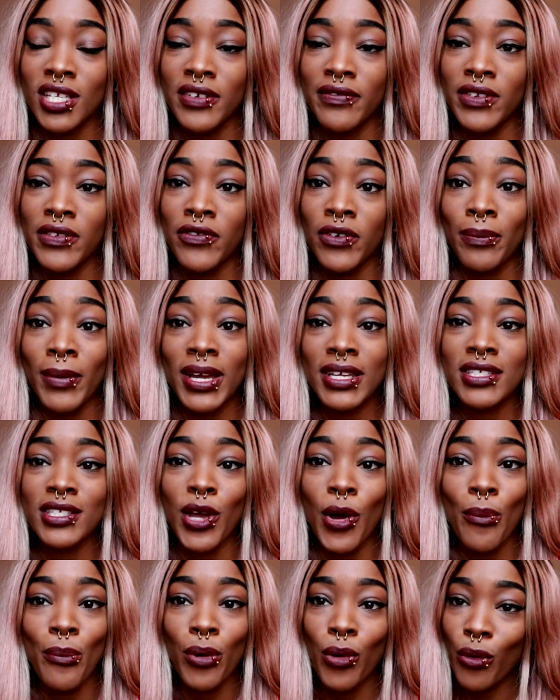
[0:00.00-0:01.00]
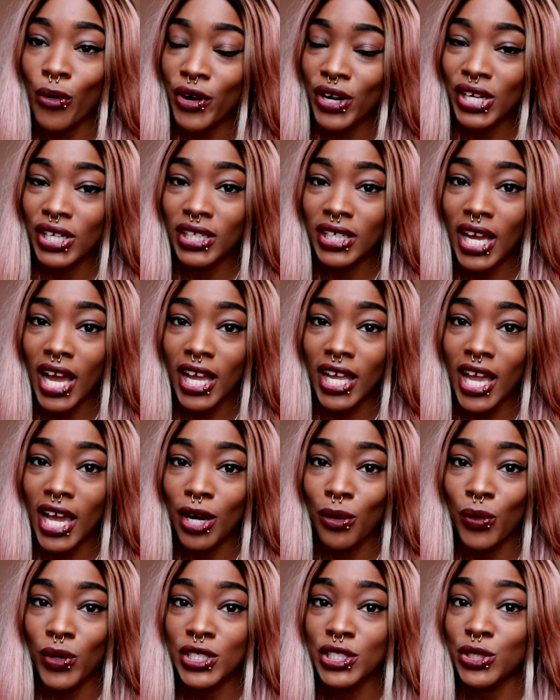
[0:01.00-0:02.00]
Even if it might sound boring, I
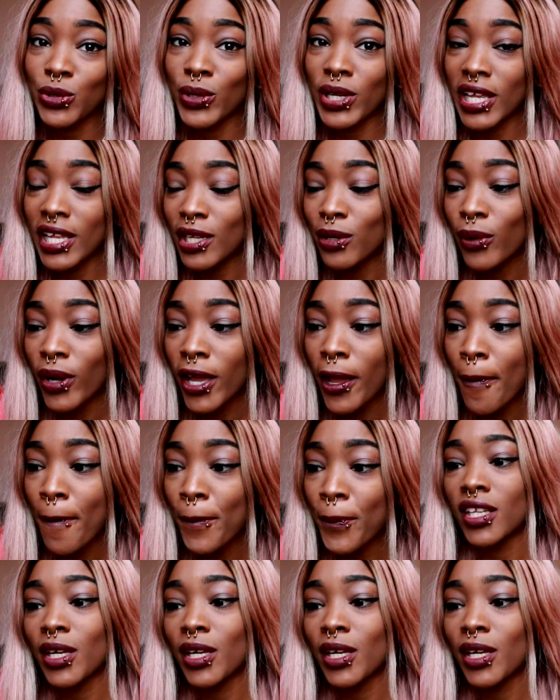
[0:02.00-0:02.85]
kind of want to do it anyway.